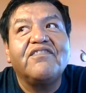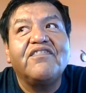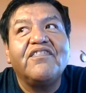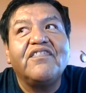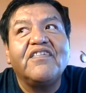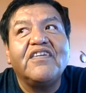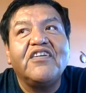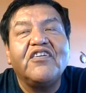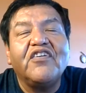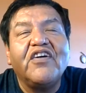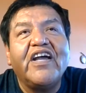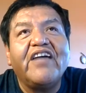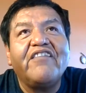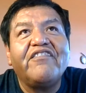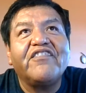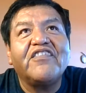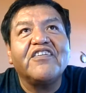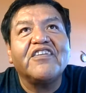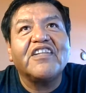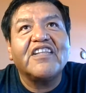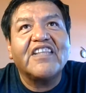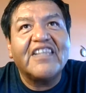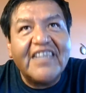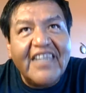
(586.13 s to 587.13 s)
you have
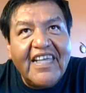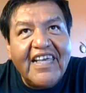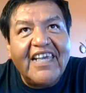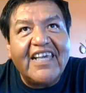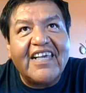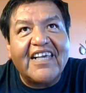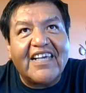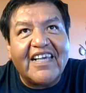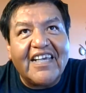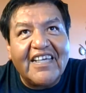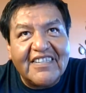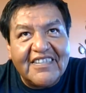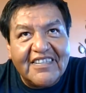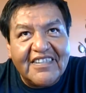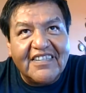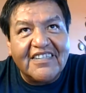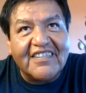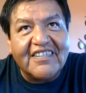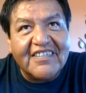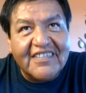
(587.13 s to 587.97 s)
to think as you're